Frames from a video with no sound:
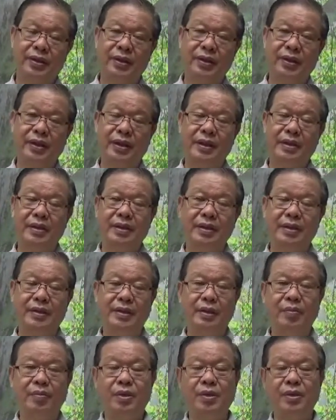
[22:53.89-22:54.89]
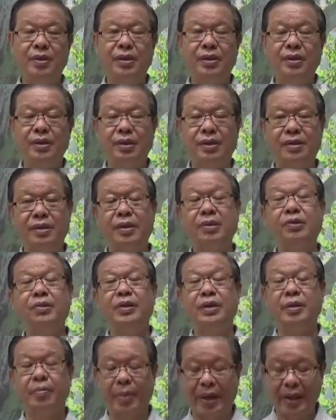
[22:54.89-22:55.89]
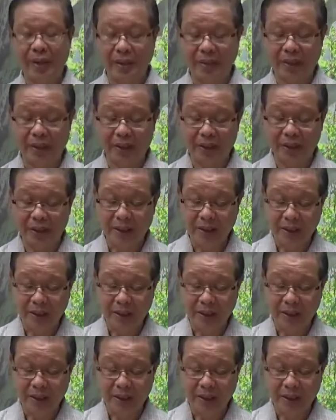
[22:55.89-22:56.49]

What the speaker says: He is a good debater.